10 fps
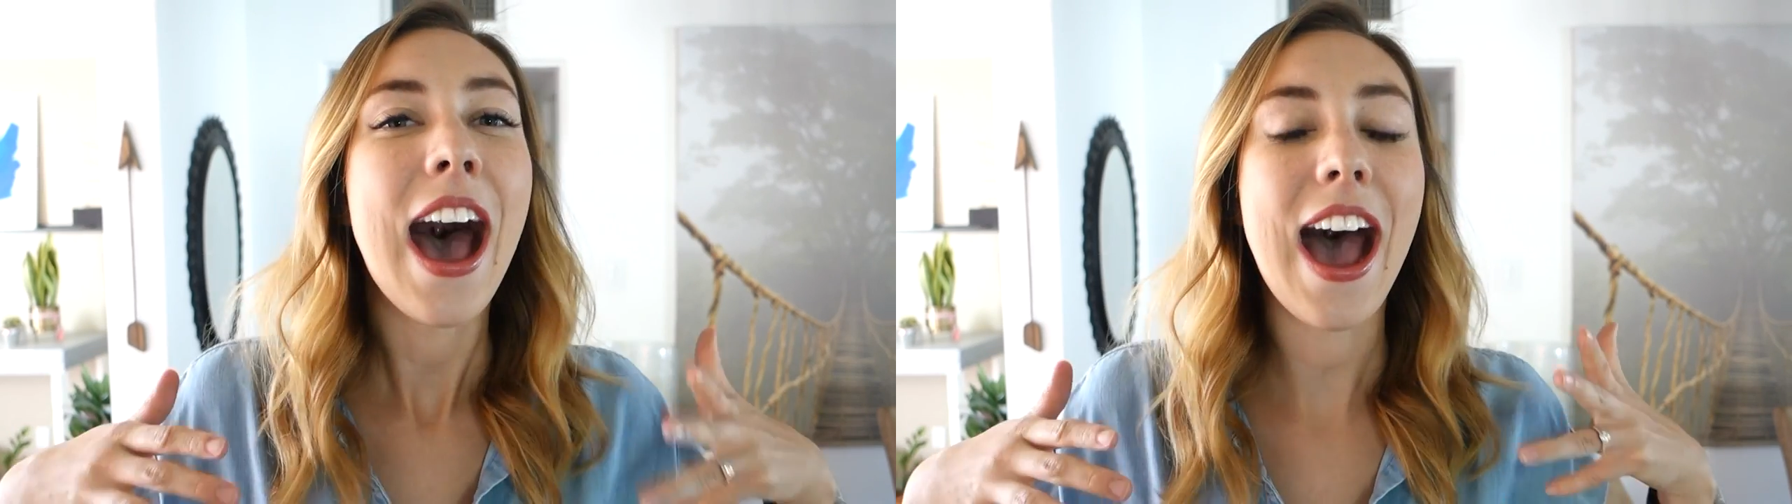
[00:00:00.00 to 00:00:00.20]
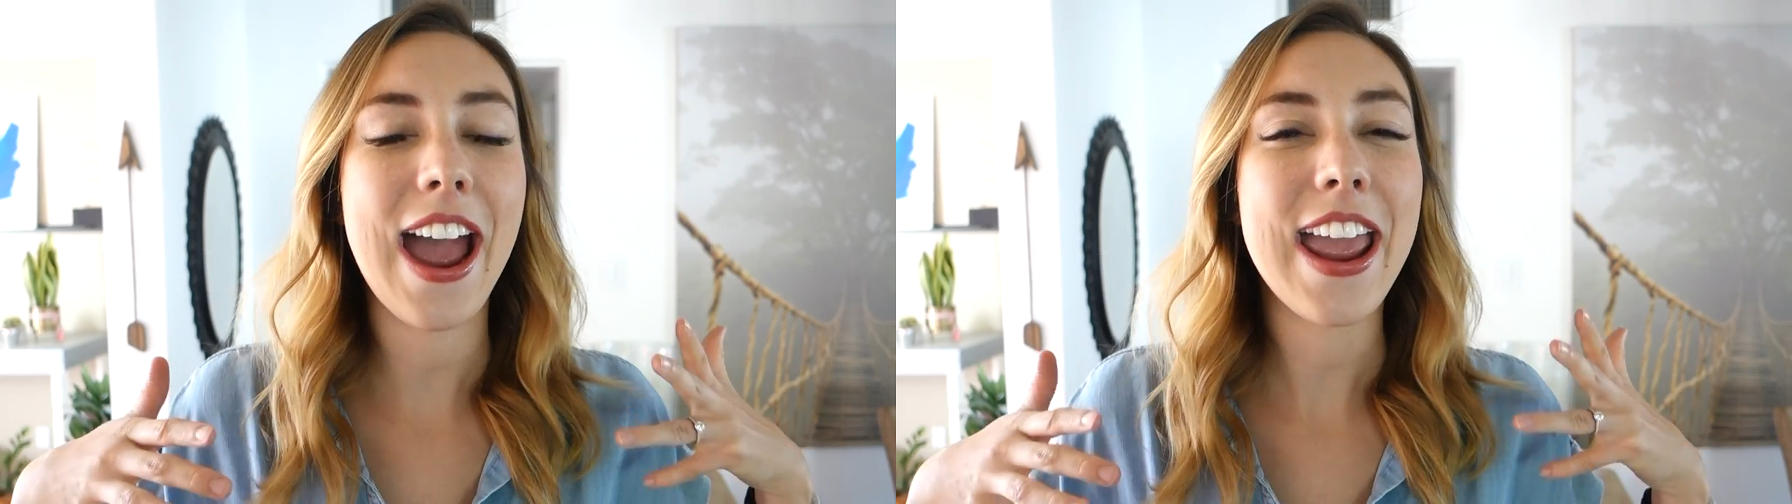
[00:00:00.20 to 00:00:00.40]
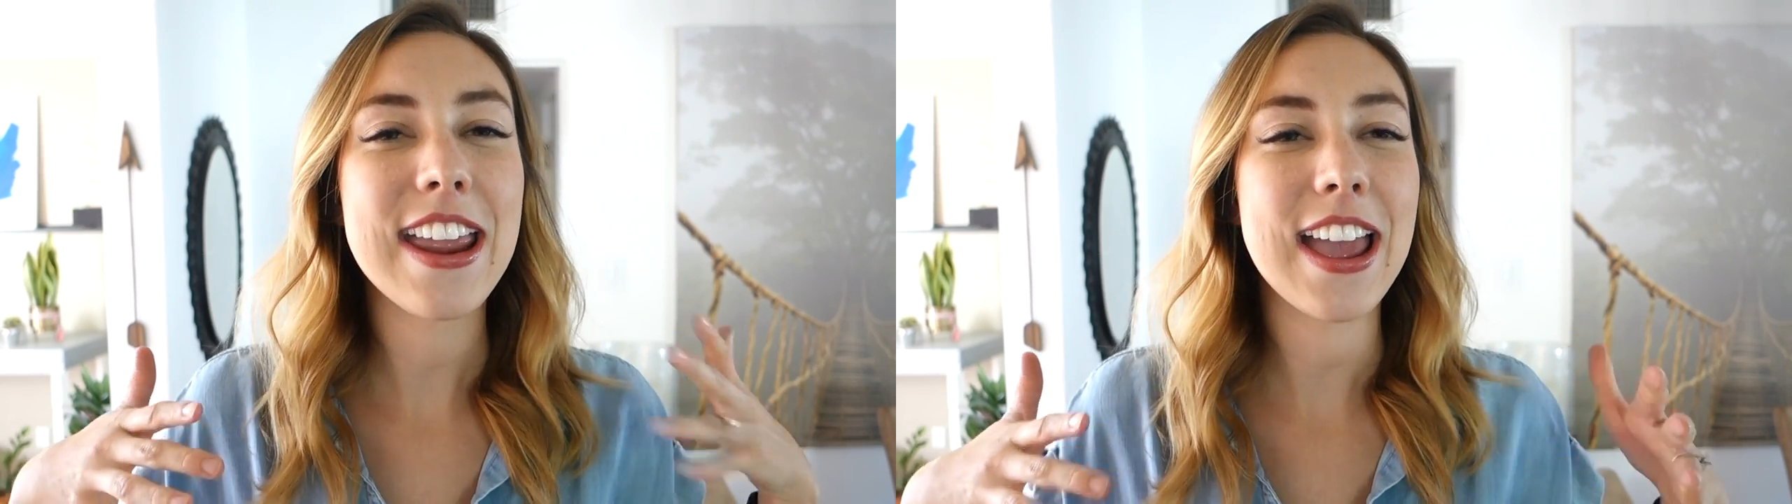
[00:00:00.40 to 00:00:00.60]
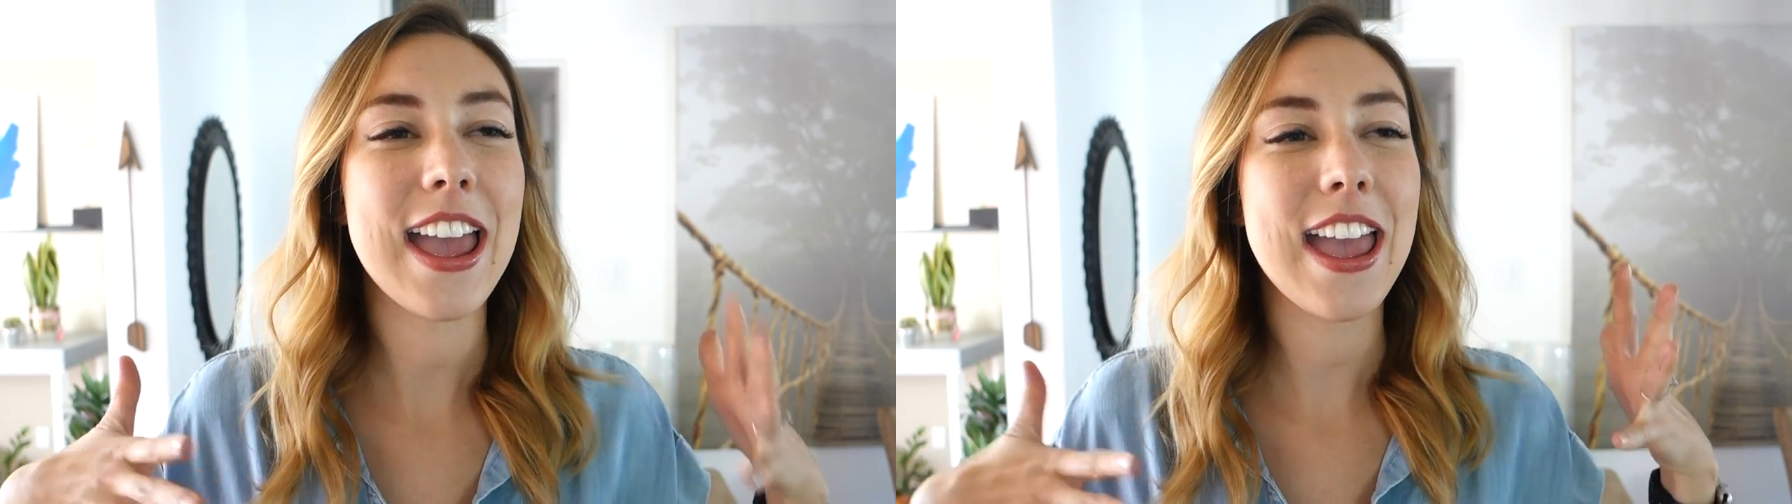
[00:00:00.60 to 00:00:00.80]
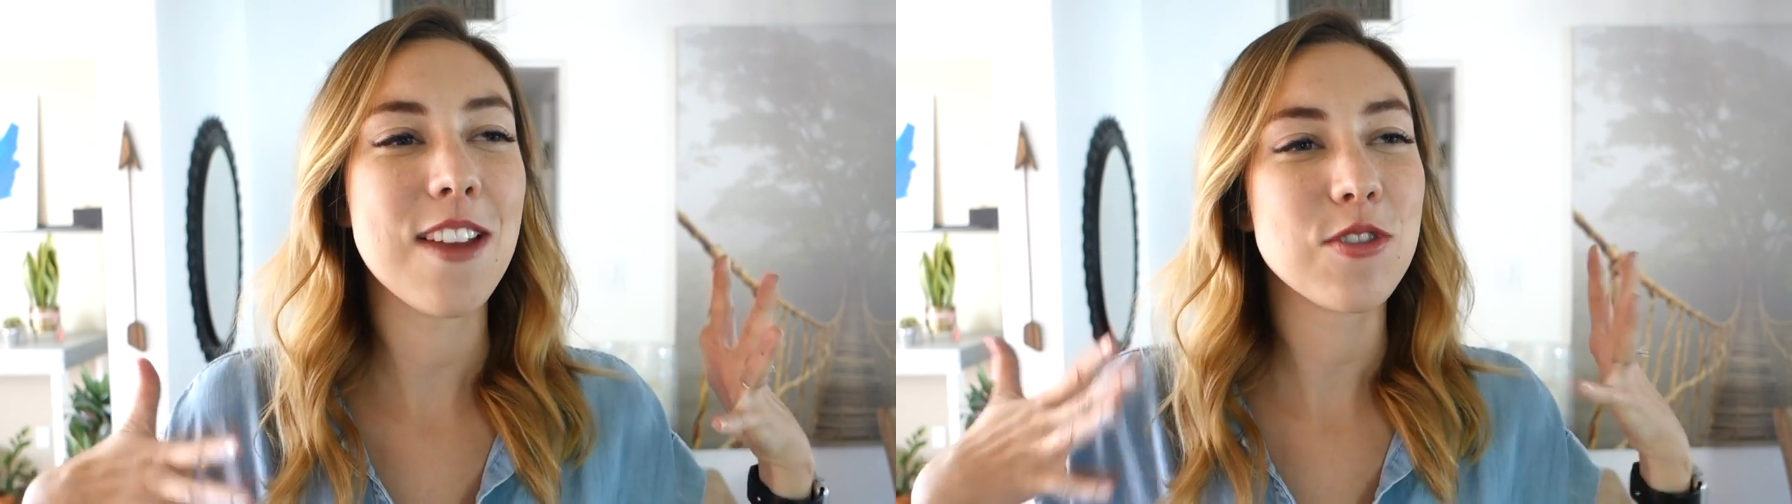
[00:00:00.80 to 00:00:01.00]

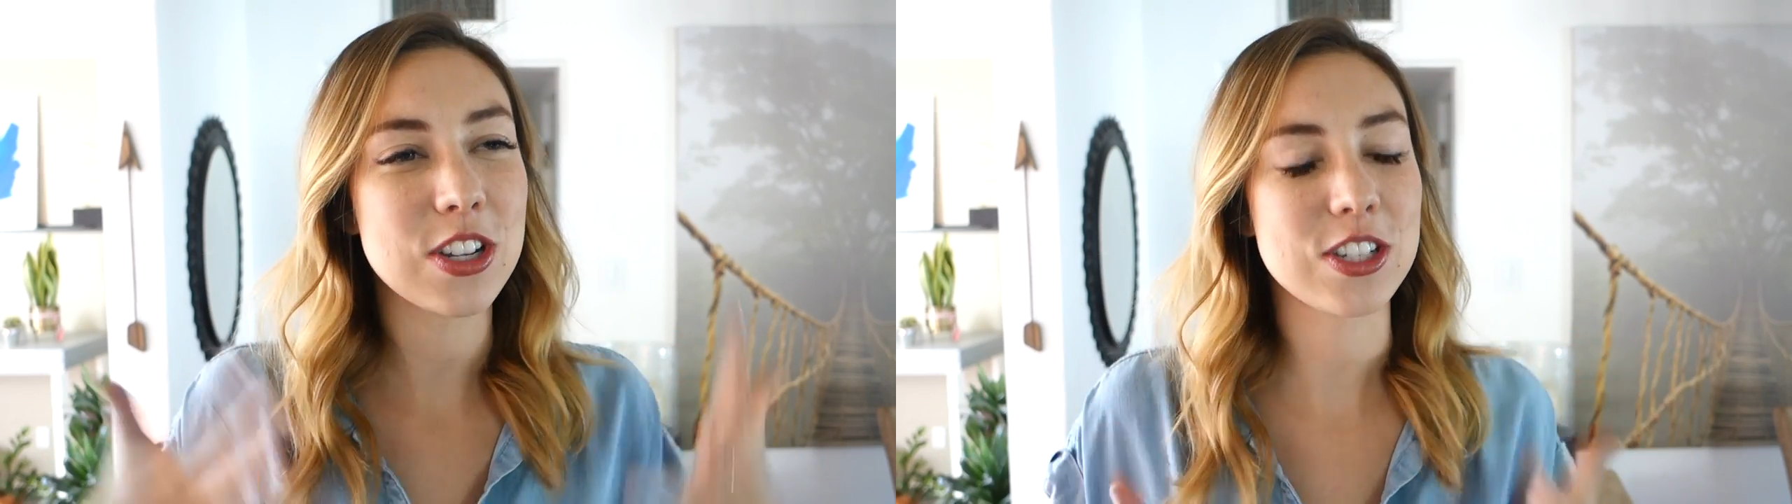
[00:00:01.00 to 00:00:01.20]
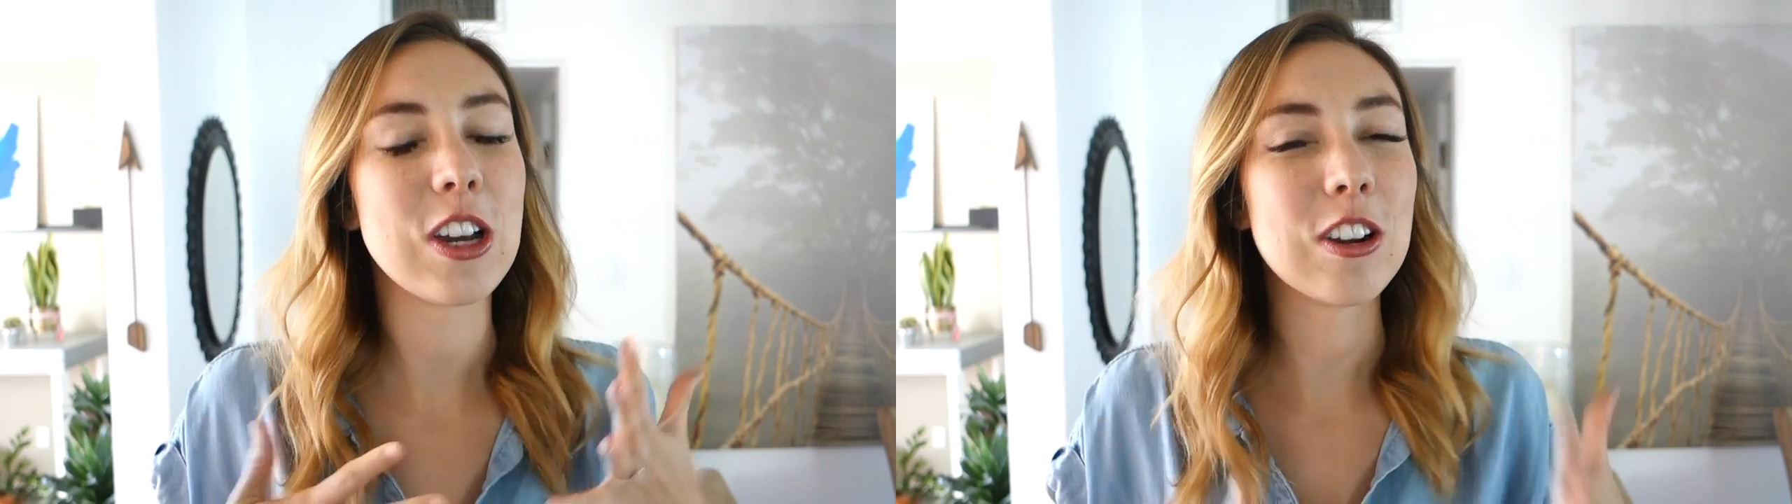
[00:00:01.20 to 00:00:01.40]
I am just